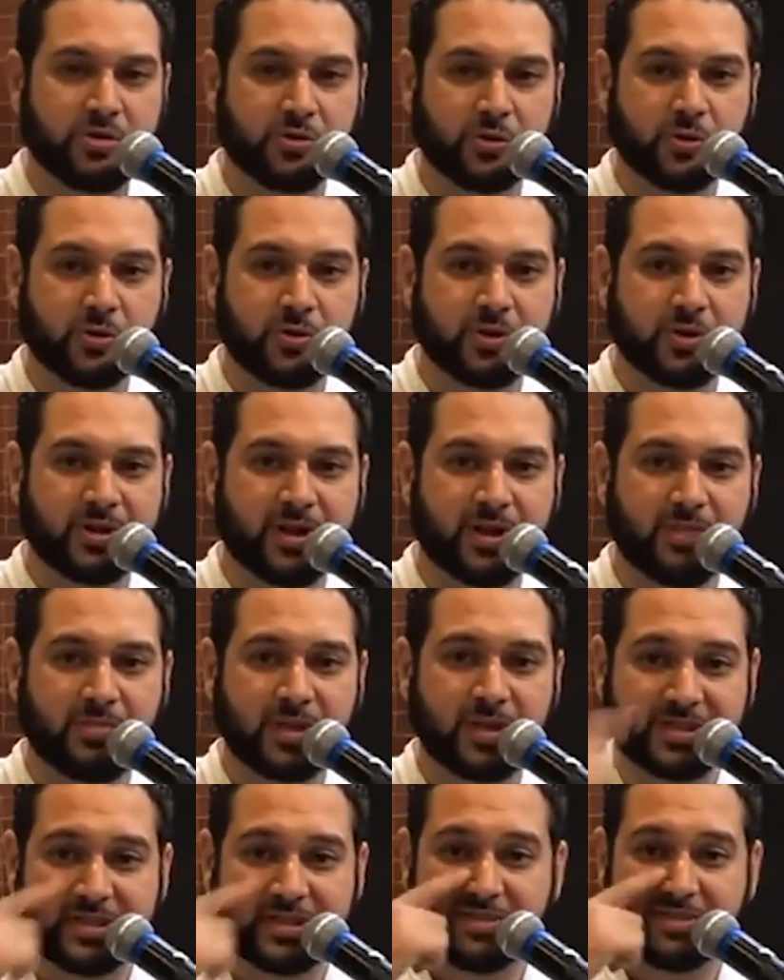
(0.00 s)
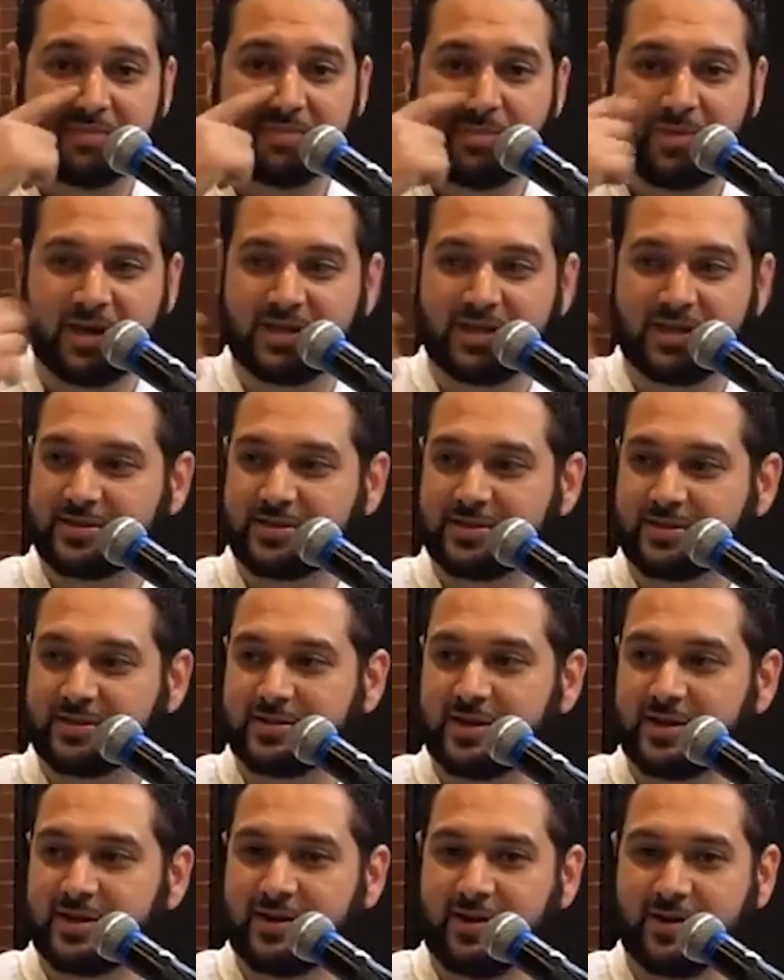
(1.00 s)
that I mentioned to my patients all the
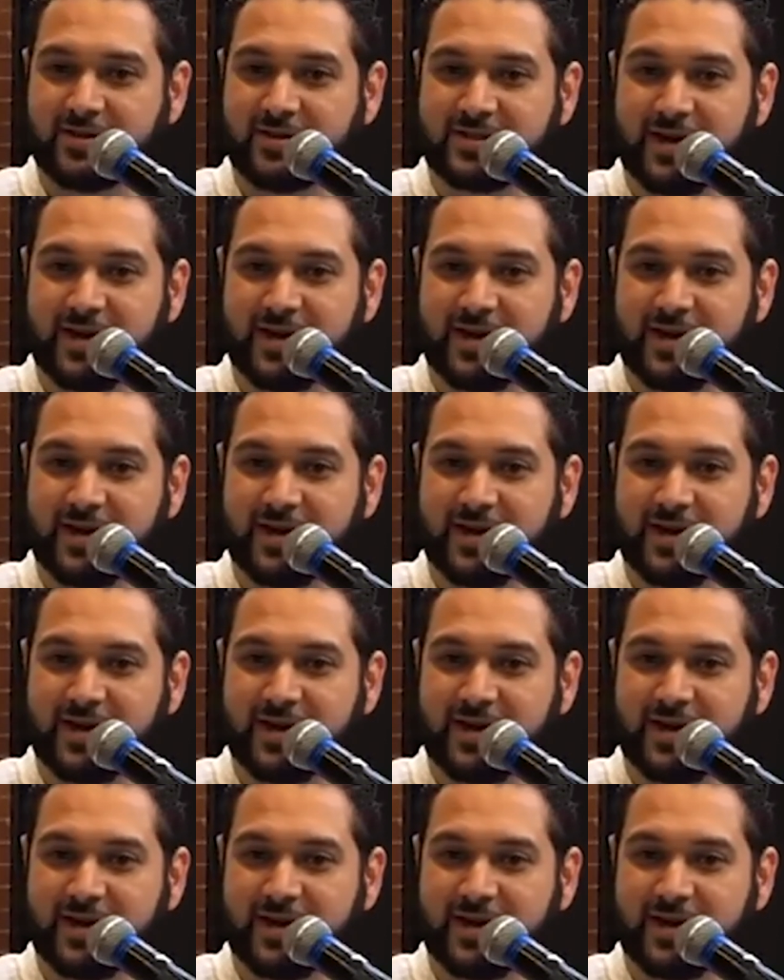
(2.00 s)
time.